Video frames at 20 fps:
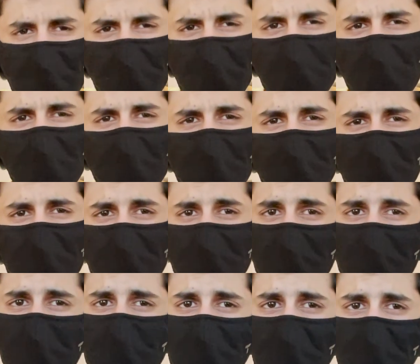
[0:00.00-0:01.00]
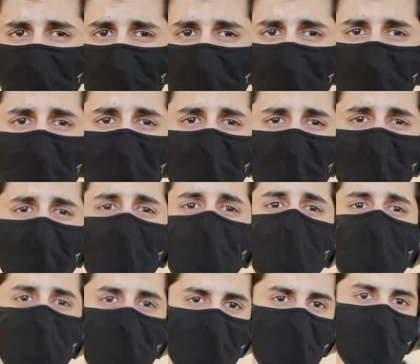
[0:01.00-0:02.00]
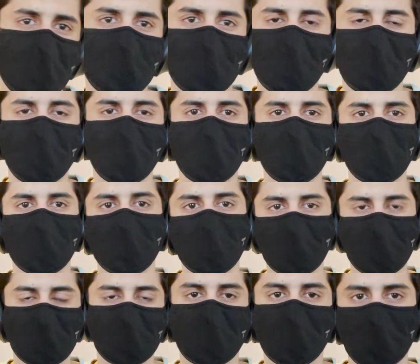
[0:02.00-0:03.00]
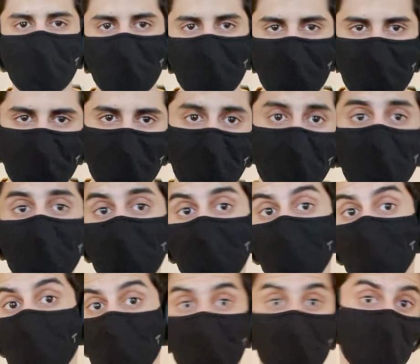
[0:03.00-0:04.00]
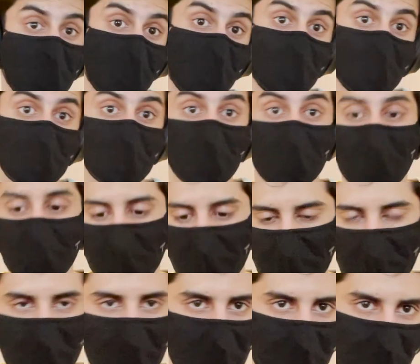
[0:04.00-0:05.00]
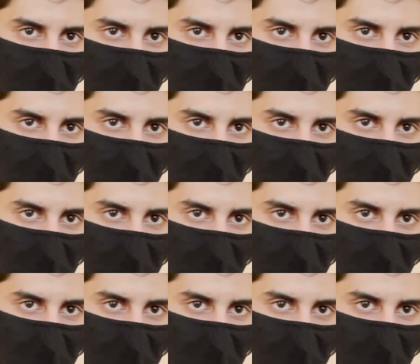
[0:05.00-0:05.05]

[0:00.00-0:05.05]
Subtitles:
2006 model, that's why I have free charging as well, which I'll mention in the next video in